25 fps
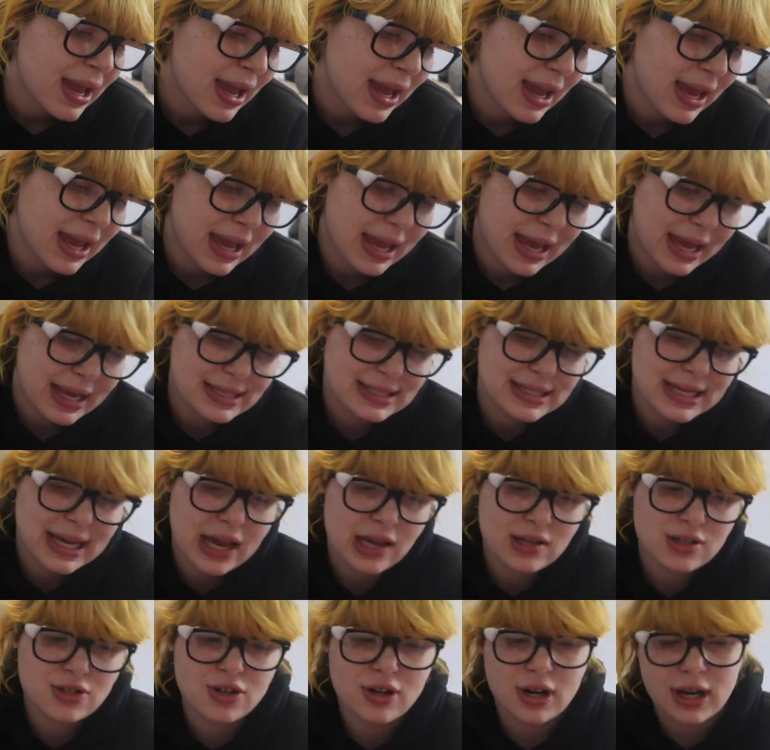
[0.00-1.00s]
And
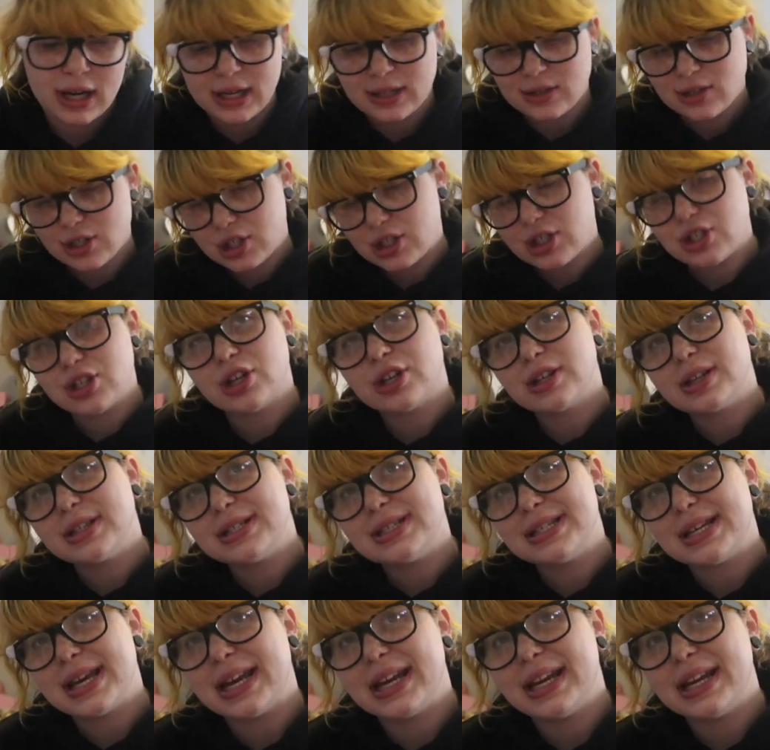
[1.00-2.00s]
yesterday I just took the
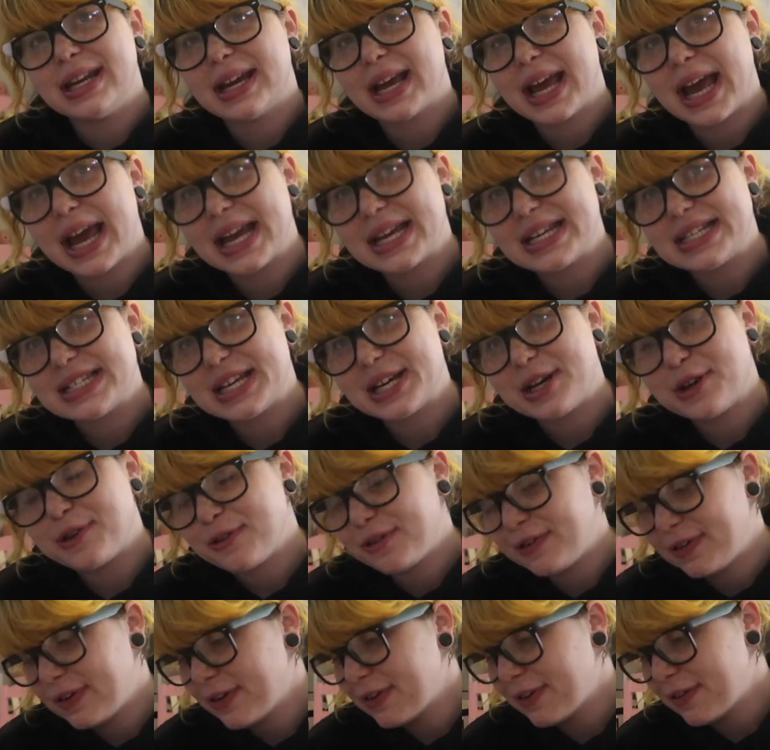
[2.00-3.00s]
day to kind
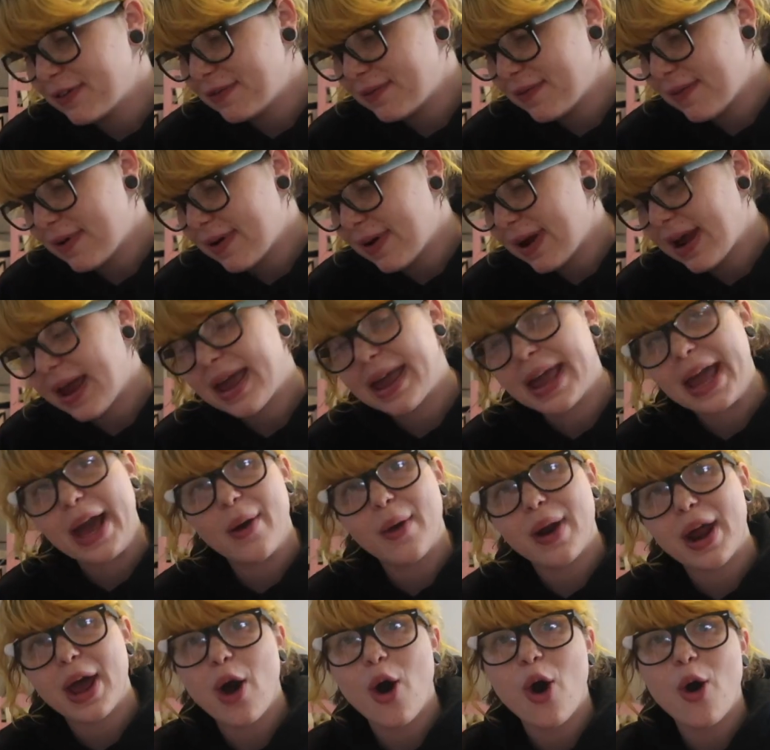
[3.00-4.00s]
of hang
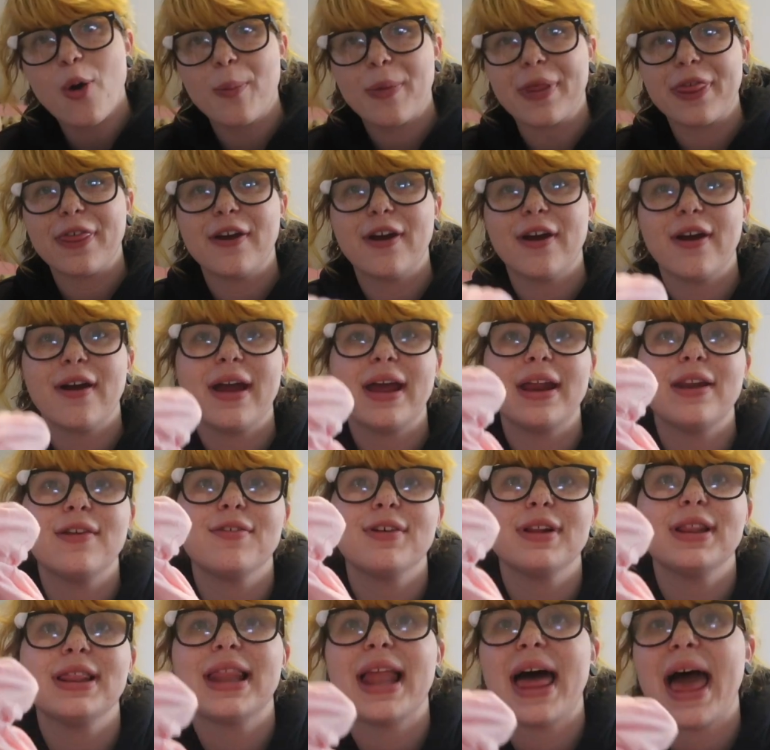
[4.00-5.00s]
out at home with her and
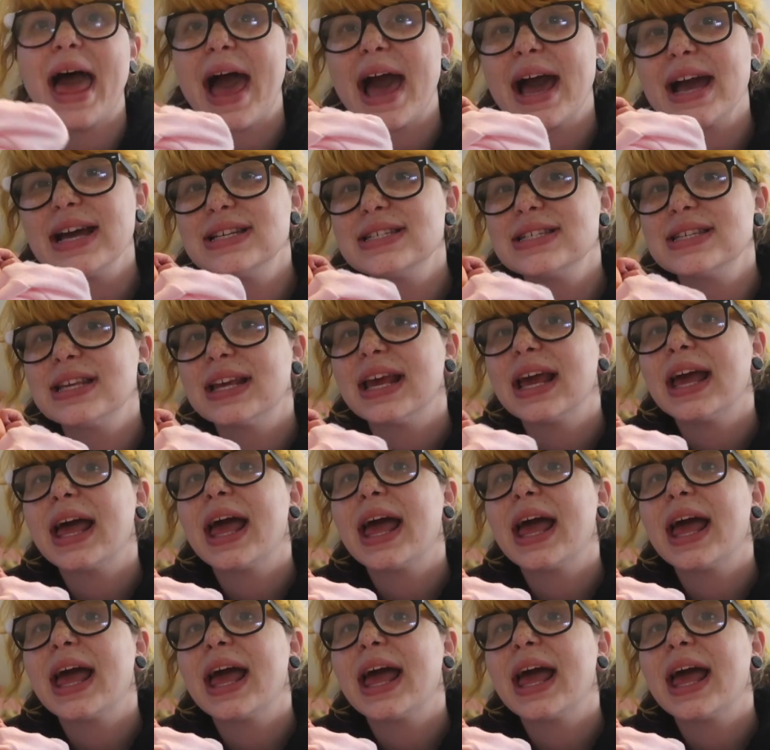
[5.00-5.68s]
relax.